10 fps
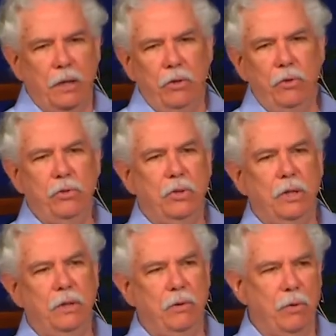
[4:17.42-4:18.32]

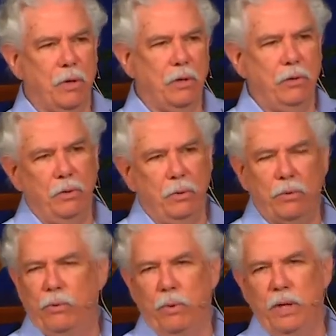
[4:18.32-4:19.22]
Usually you can do
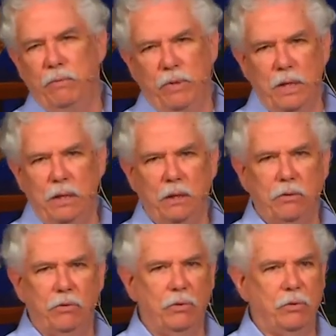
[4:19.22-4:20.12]
3 of
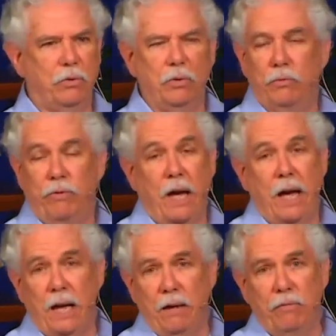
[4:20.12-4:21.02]
these to
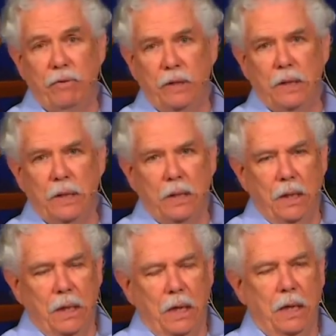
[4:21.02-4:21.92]
5.
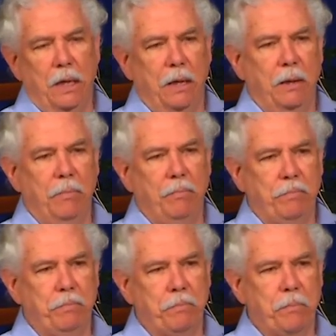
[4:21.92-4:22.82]
And
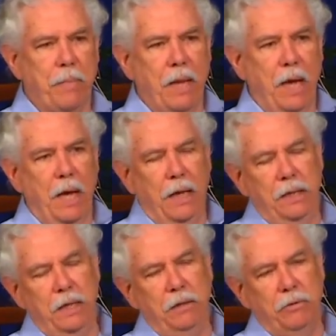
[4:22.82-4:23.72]

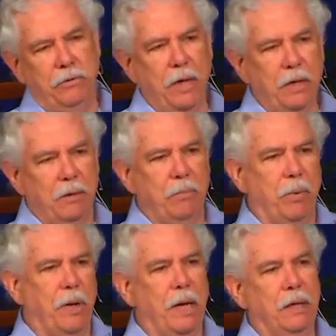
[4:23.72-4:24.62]
then the second
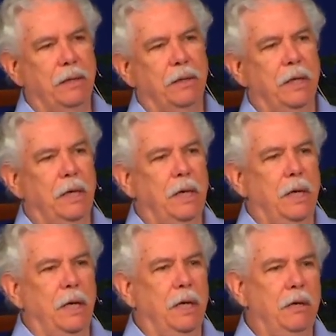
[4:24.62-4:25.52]
breath
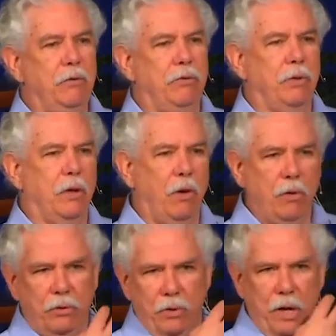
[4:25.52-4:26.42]
is
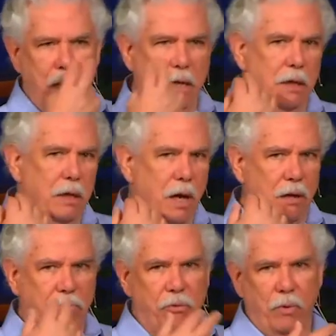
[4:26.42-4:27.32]
alternating
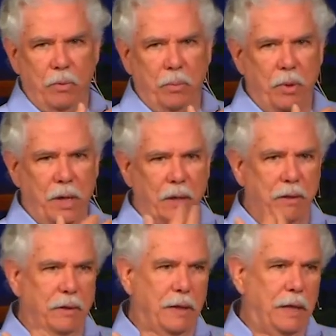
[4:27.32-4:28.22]
nostril breath.